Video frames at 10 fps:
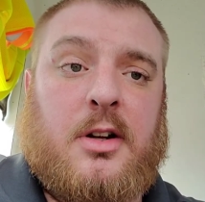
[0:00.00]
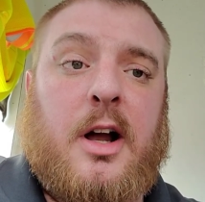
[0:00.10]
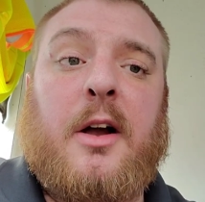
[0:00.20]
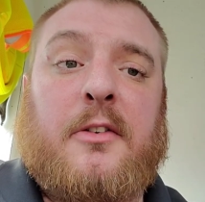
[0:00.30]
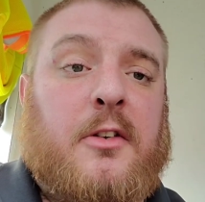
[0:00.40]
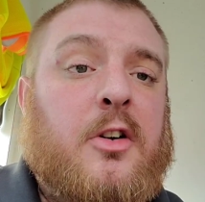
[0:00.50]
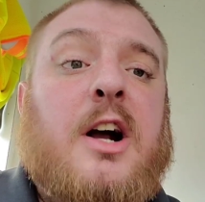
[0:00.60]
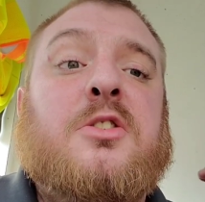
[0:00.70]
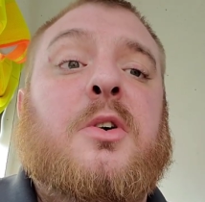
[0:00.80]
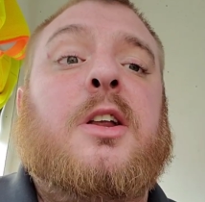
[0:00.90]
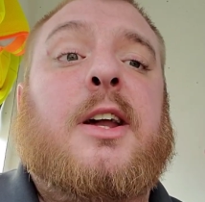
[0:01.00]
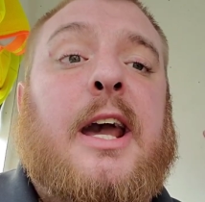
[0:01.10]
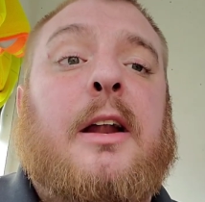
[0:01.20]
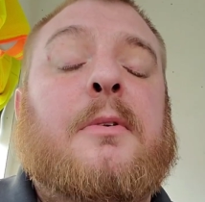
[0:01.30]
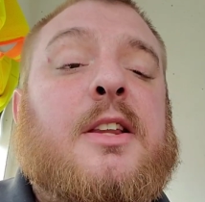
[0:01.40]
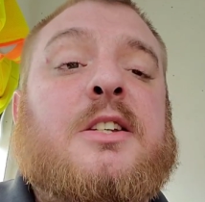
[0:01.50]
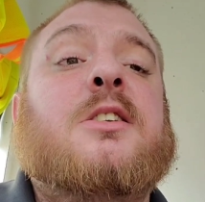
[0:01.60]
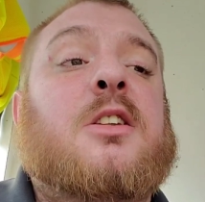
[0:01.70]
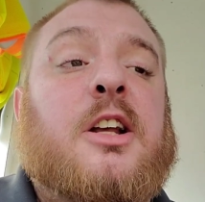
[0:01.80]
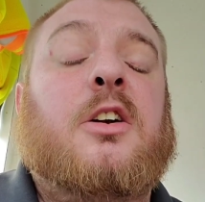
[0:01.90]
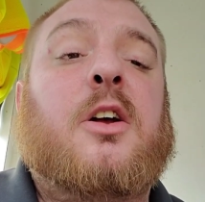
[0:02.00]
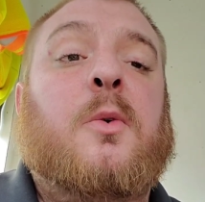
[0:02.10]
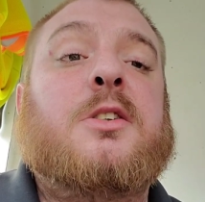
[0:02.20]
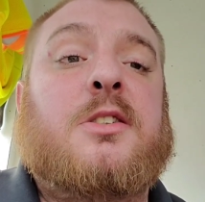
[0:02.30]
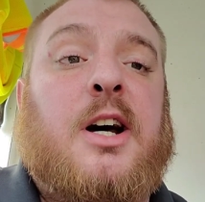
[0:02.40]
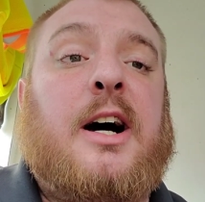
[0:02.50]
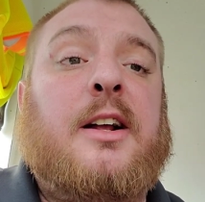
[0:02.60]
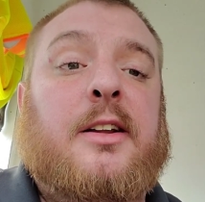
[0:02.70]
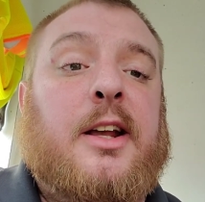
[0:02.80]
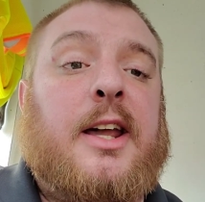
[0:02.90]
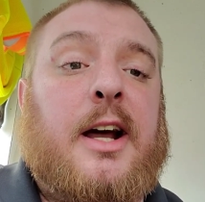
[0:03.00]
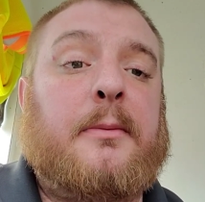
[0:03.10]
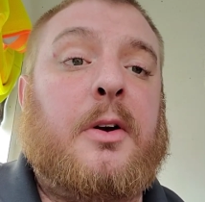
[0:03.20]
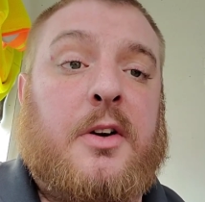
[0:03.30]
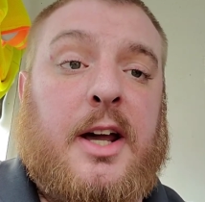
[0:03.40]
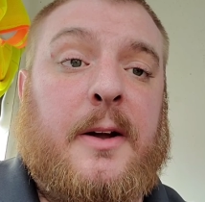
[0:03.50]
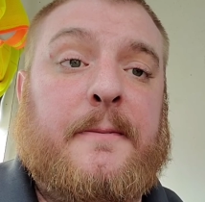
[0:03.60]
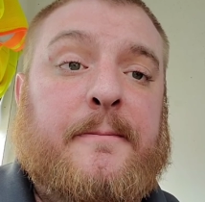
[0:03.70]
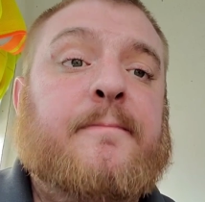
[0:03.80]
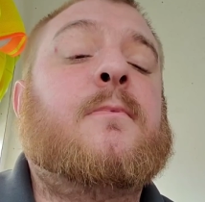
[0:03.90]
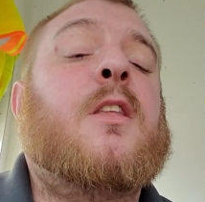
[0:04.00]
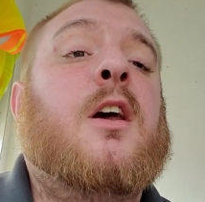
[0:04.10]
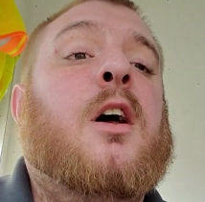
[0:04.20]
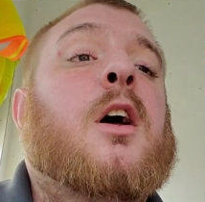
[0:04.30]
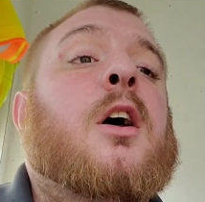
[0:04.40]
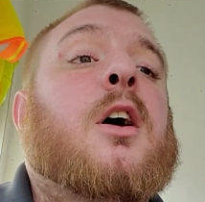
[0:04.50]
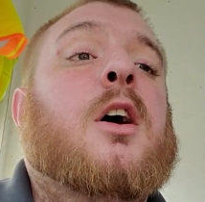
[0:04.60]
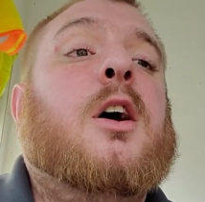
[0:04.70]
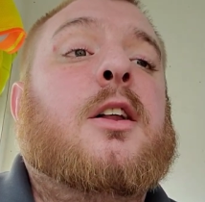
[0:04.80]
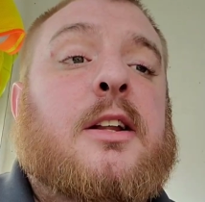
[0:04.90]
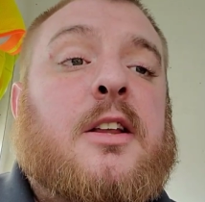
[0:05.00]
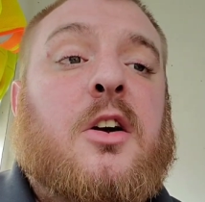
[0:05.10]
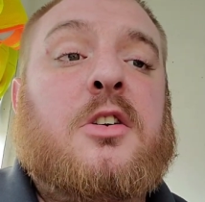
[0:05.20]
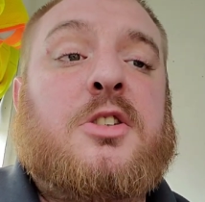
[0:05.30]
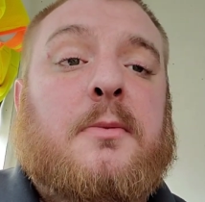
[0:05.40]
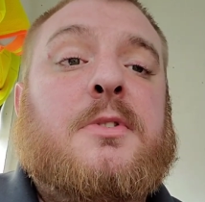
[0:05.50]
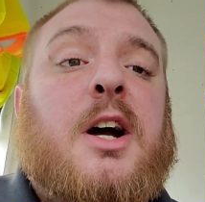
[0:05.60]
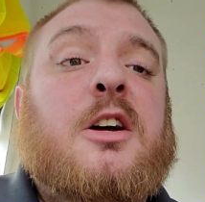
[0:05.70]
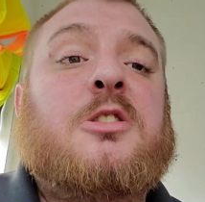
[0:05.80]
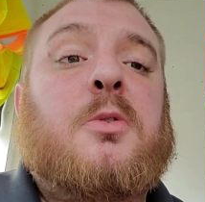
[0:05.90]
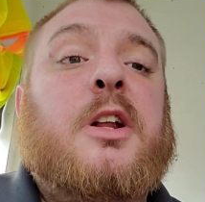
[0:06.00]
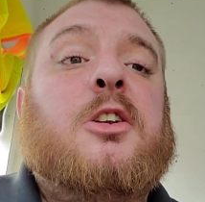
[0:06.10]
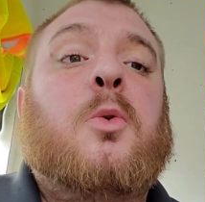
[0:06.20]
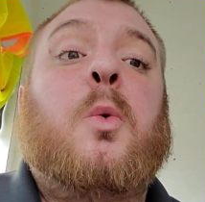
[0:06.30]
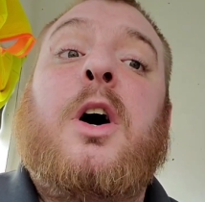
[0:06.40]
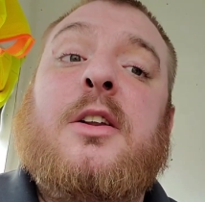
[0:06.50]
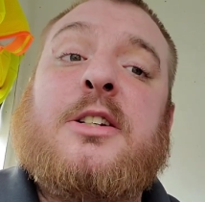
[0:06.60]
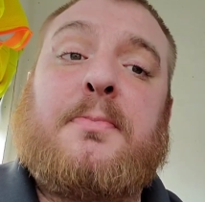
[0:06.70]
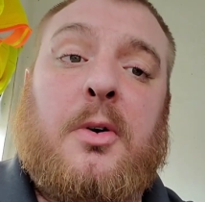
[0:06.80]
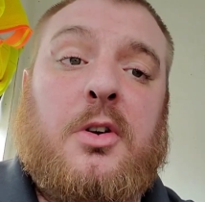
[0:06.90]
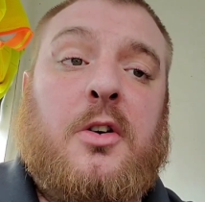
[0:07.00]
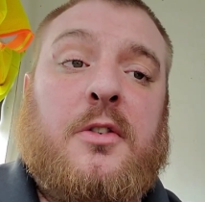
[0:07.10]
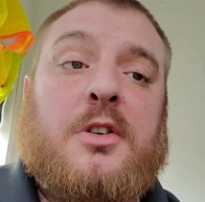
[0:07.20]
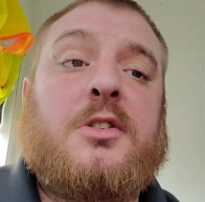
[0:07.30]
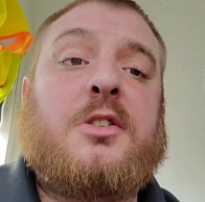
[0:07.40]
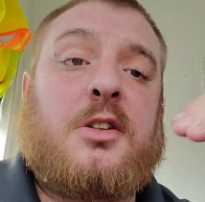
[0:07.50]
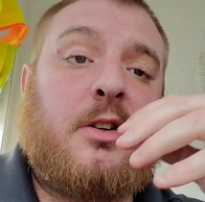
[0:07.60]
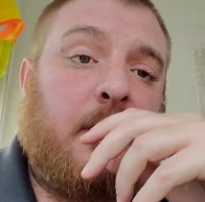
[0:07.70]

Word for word: I have graduated the academy. This is literally what's taught in the academy. Okay, that there are some times where they do wellness pullovers.